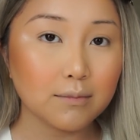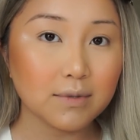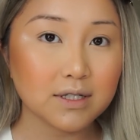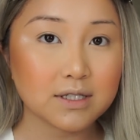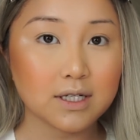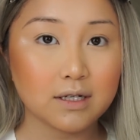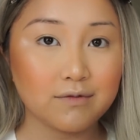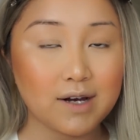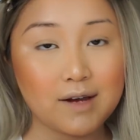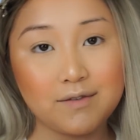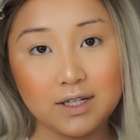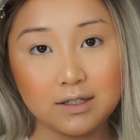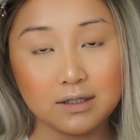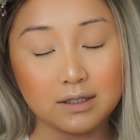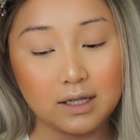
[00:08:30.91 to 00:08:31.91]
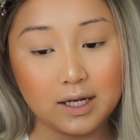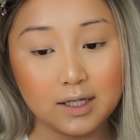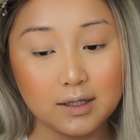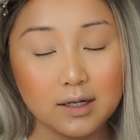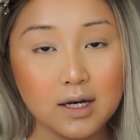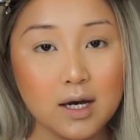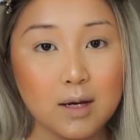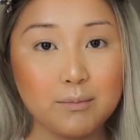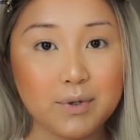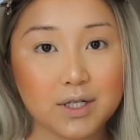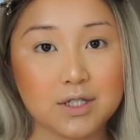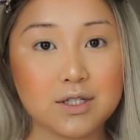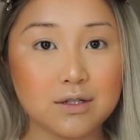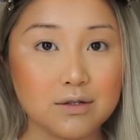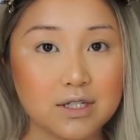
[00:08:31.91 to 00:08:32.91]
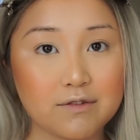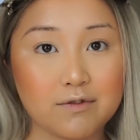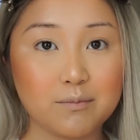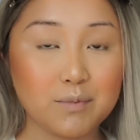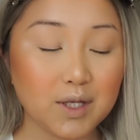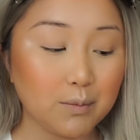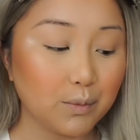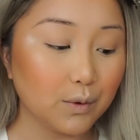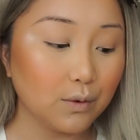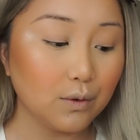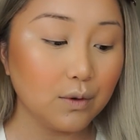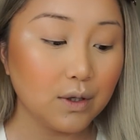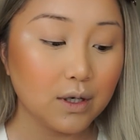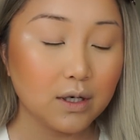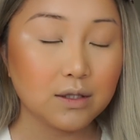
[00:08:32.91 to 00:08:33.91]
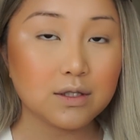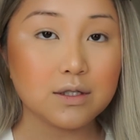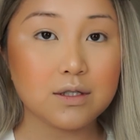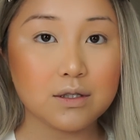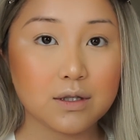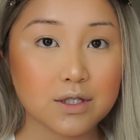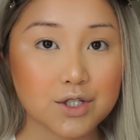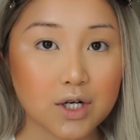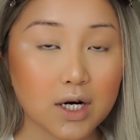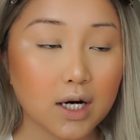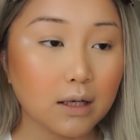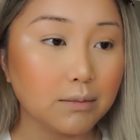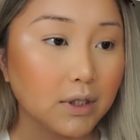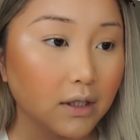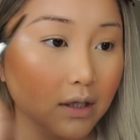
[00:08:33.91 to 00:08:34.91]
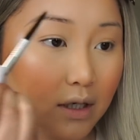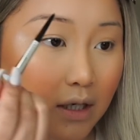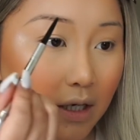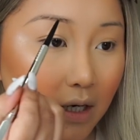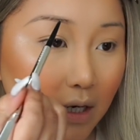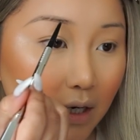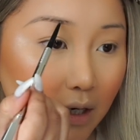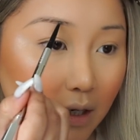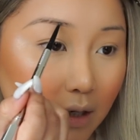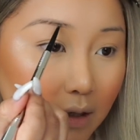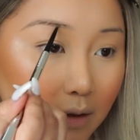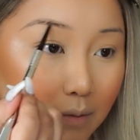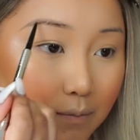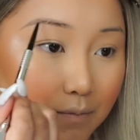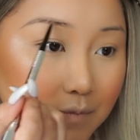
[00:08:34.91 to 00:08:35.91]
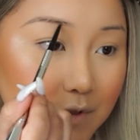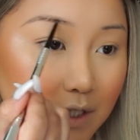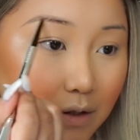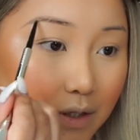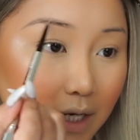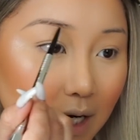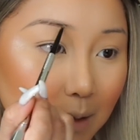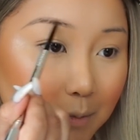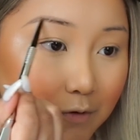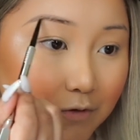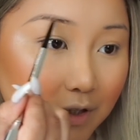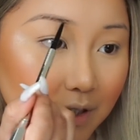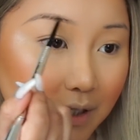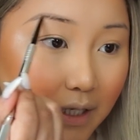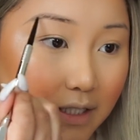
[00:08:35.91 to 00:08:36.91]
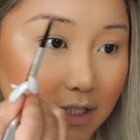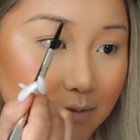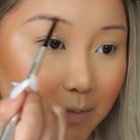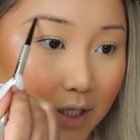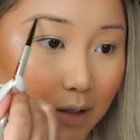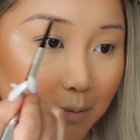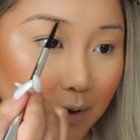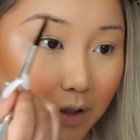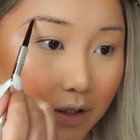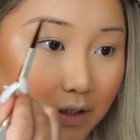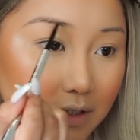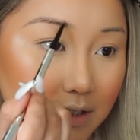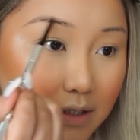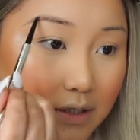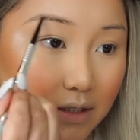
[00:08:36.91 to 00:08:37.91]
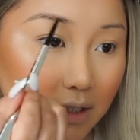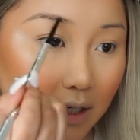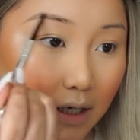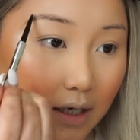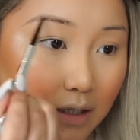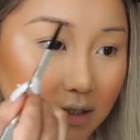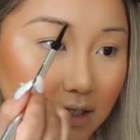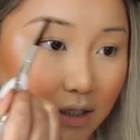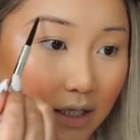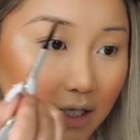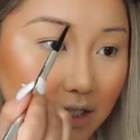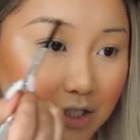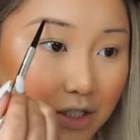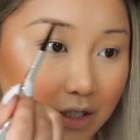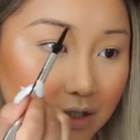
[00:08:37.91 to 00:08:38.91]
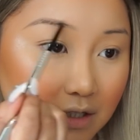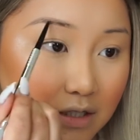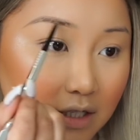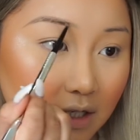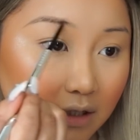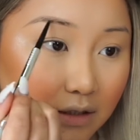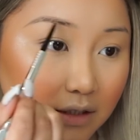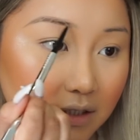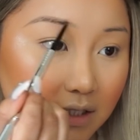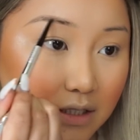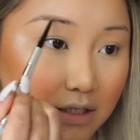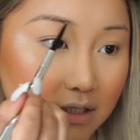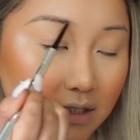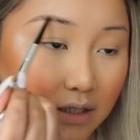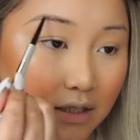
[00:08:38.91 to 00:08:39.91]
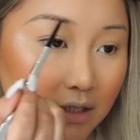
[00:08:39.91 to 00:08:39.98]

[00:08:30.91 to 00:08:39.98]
instead of having to like book 2 different people to do the job. So yeah, I'm a freelance makeup artist slash hairstylist,